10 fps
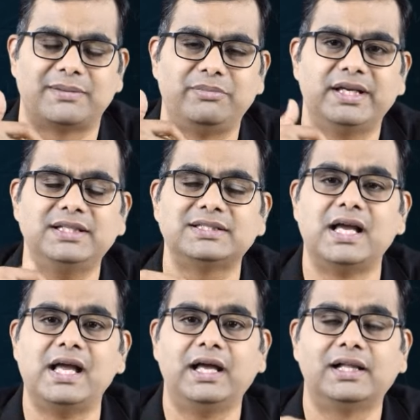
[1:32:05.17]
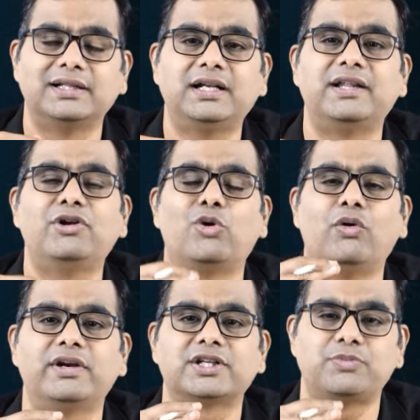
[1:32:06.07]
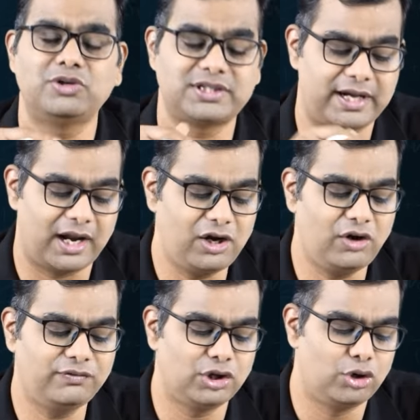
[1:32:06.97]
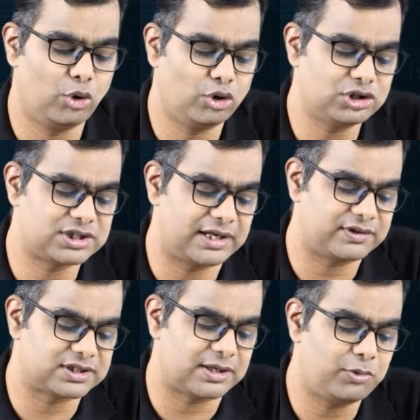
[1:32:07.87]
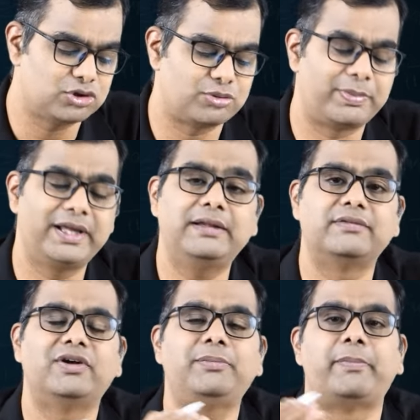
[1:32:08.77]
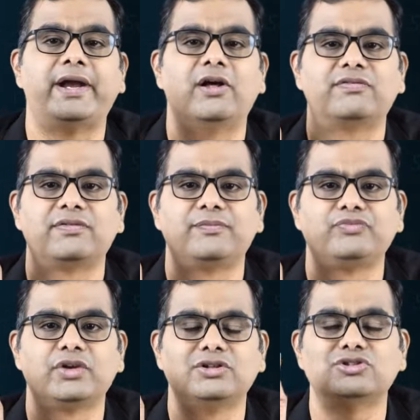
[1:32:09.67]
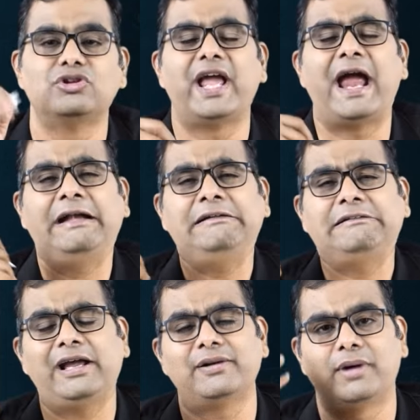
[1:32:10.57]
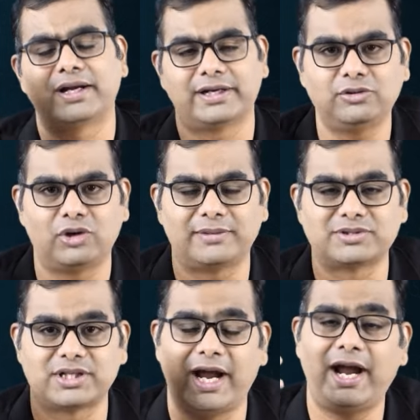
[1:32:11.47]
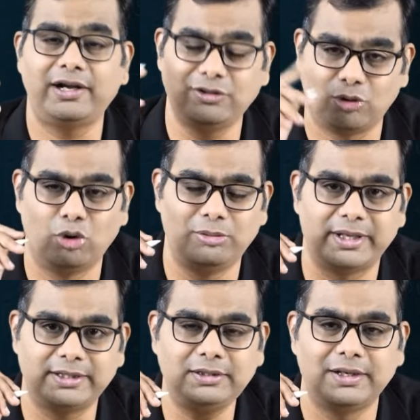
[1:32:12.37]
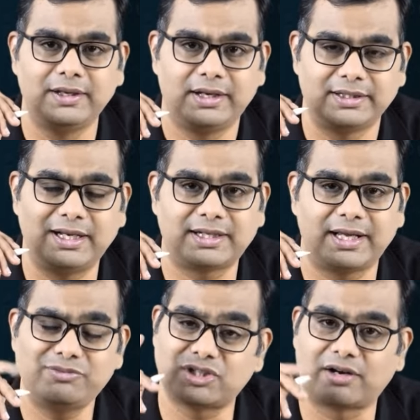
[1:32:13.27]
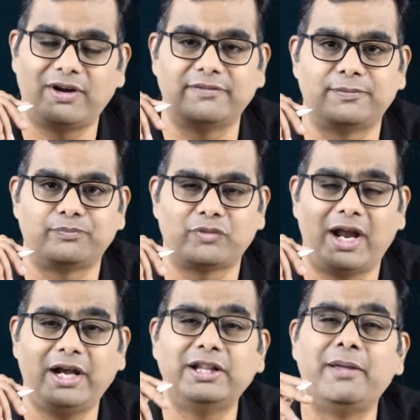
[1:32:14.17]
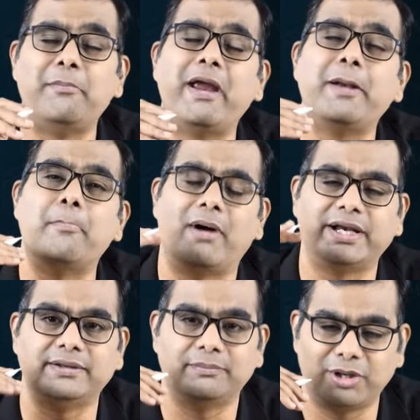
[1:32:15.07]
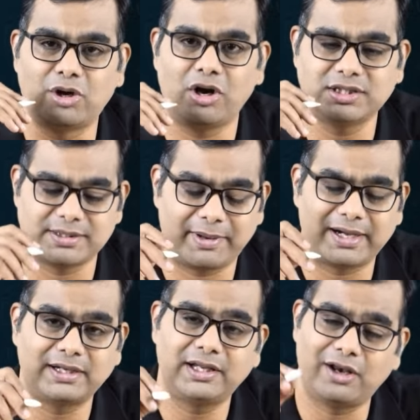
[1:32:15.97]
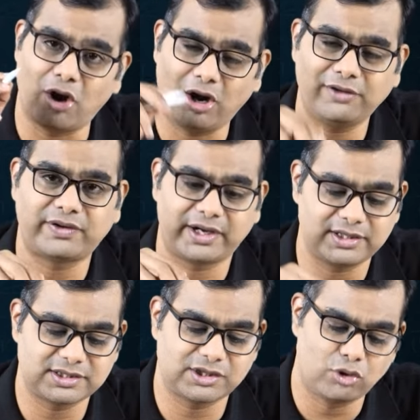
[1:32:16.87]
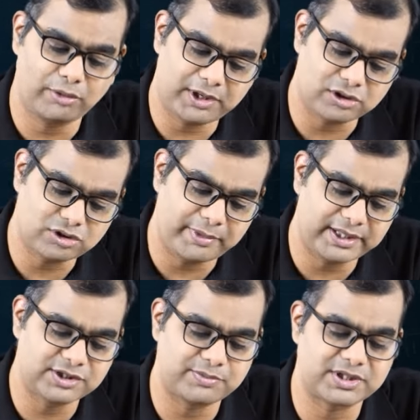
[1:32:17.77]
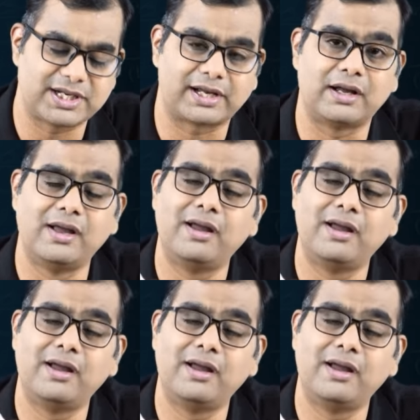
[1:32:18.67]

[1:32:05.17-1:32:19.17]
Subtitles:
MBS, that they were overexposed and none of the loans that were supposed to pay were paid off. So the entire market collapsed, and Goldman that time survived. And they made money because apparently a lot of traders in Goldman also made this mistake.